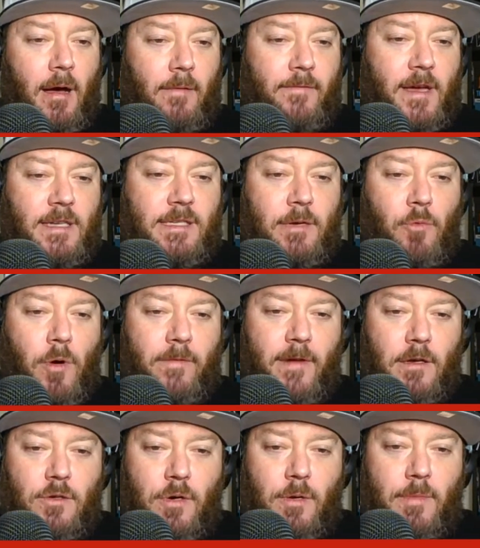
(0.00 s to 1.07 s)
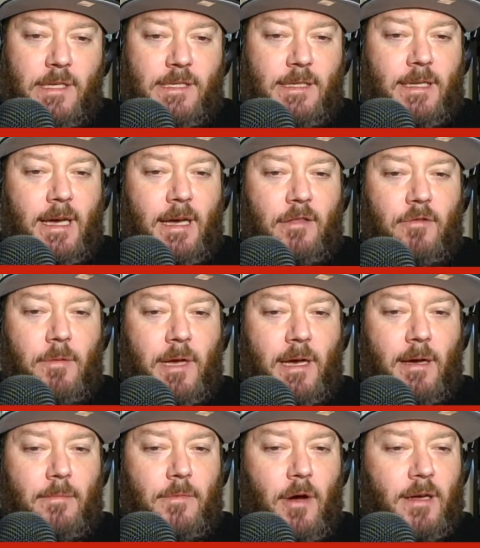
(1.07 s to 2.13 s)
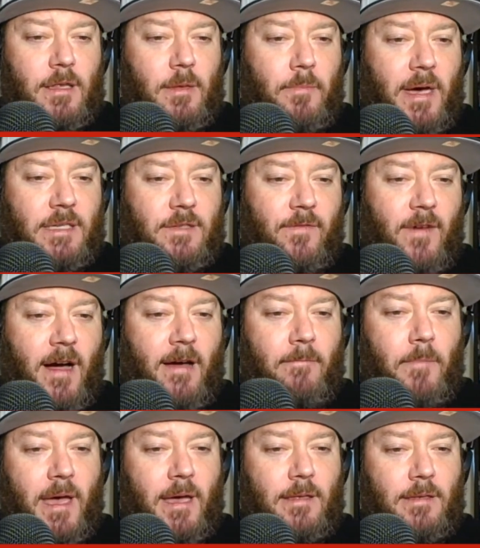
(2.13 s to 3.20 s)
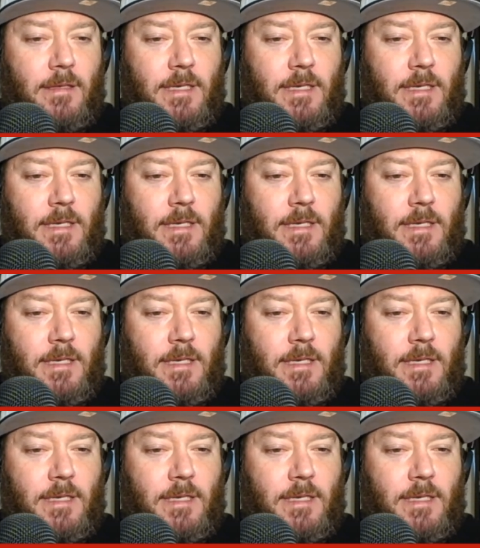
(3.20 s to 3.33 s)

Fantasy Warfare Tournament Sunday at 3 p.m. Talk the best 5-man